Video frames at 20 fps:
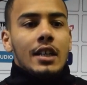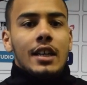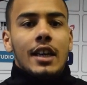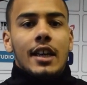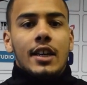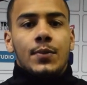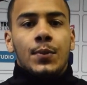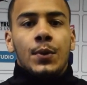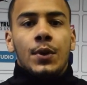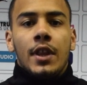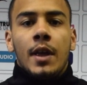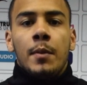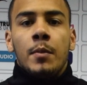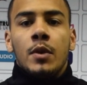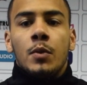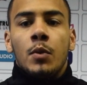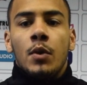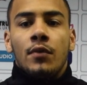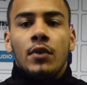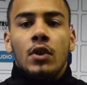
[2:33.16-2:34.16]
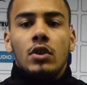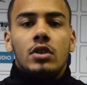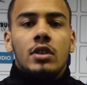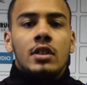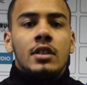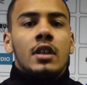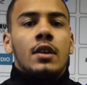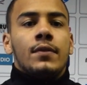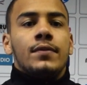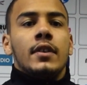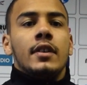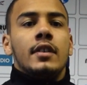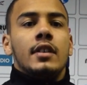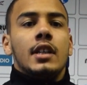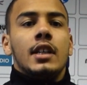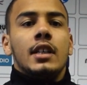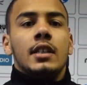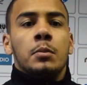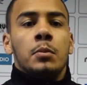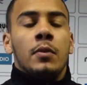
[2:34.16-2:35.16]
Yeah, it's one of them. We've looked at ourselves this
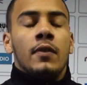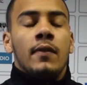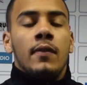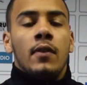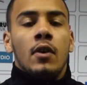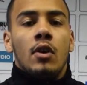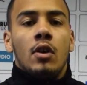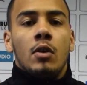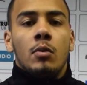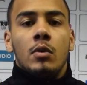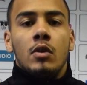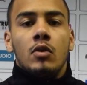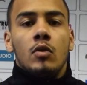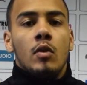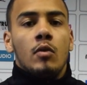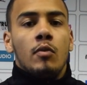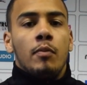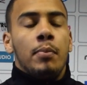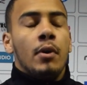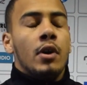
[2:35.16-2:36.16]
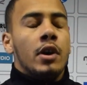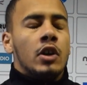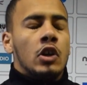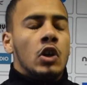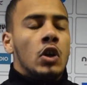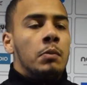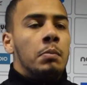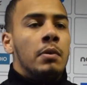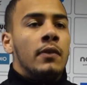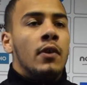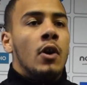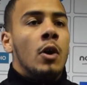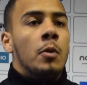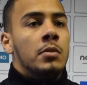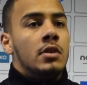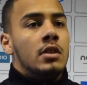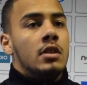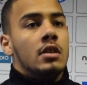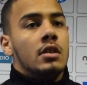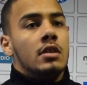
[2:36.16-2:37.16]
season before. We'll put in good
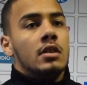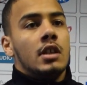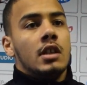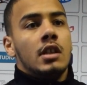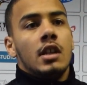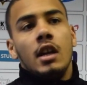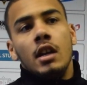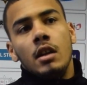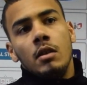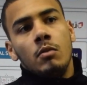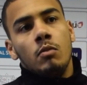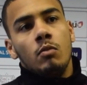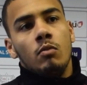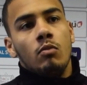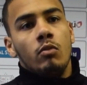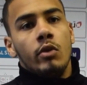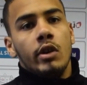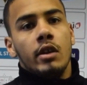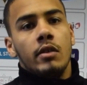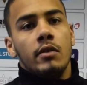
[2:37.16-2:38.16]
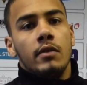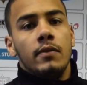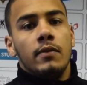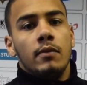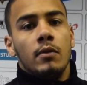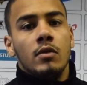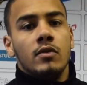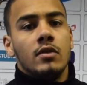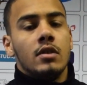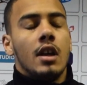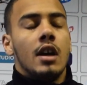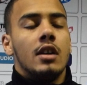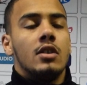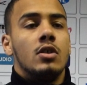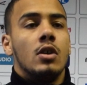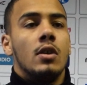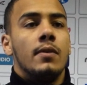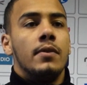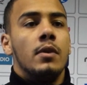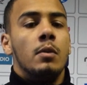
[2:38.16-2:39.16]
performances, and then we've
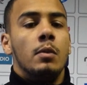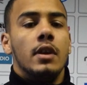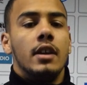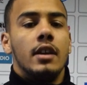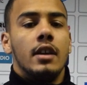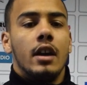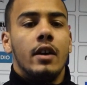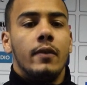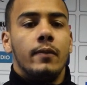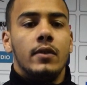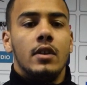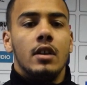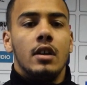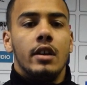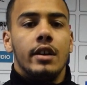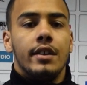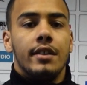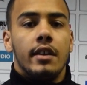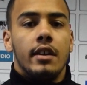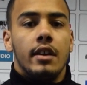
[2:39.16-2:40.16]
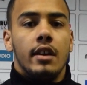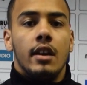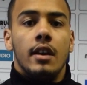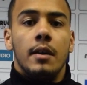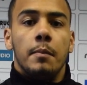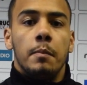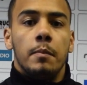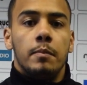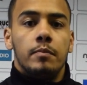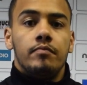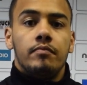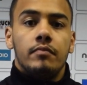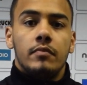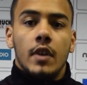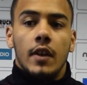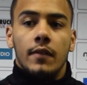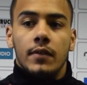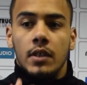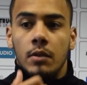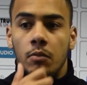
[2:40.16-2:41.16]
slacked off the week after, and then
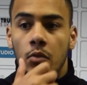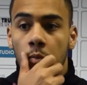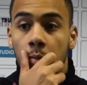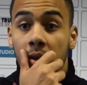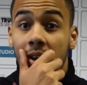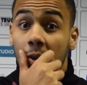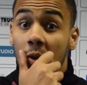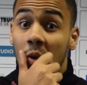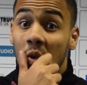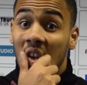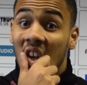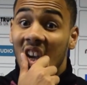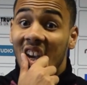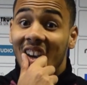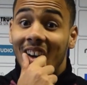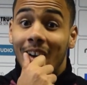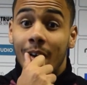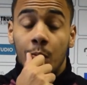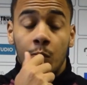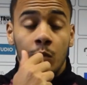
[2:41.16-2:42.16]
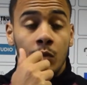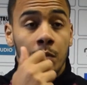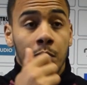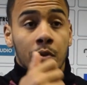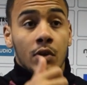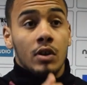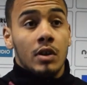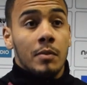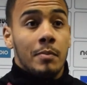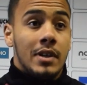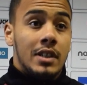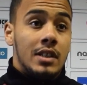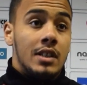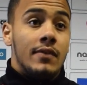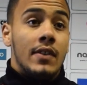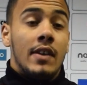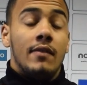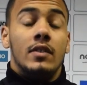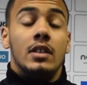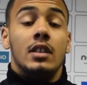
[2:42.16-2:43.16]
obviously we beat OKR and we put on a
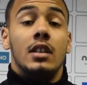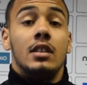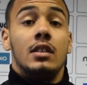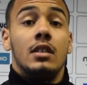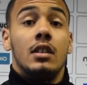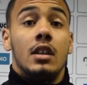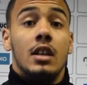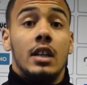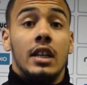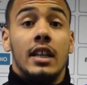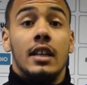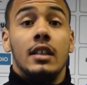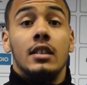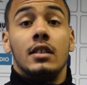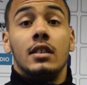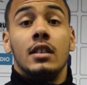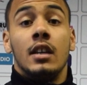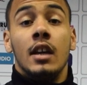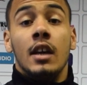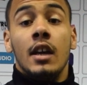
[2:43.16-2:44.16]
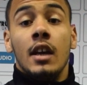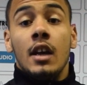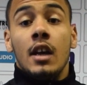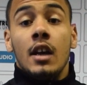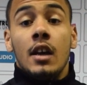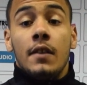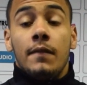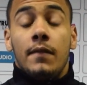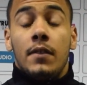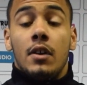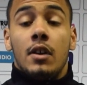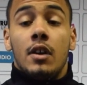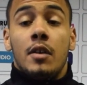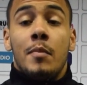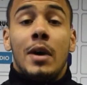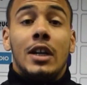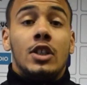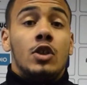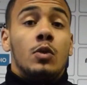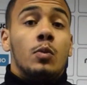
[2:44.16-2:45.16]
massive emphasis against. For
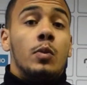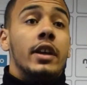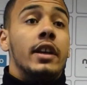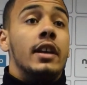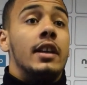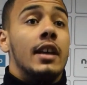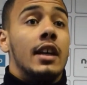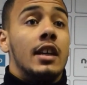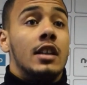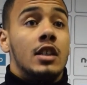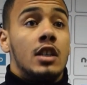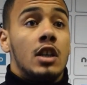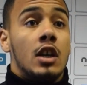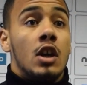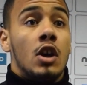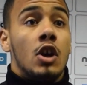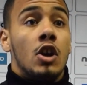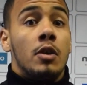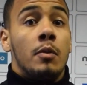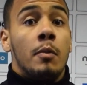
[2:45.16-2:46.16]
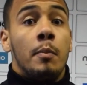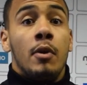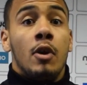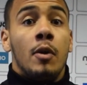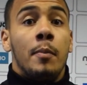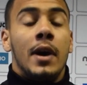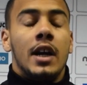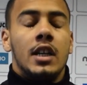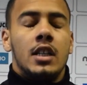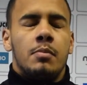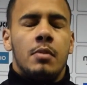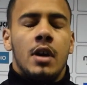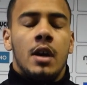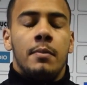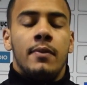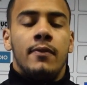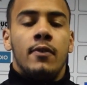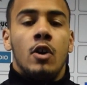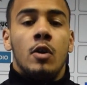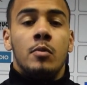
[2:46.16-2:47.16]
Magic Weekend to put a
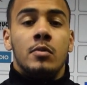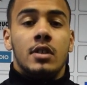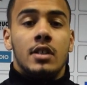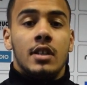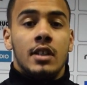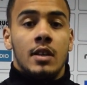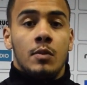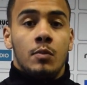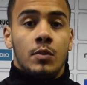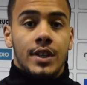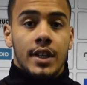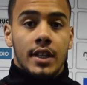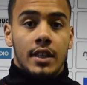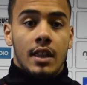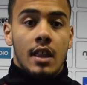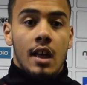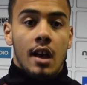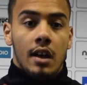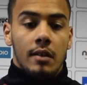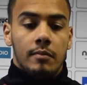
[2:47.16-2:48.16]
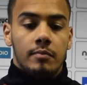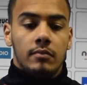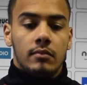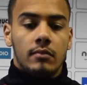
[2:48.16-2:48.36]
back-to-back performance in, and we did that.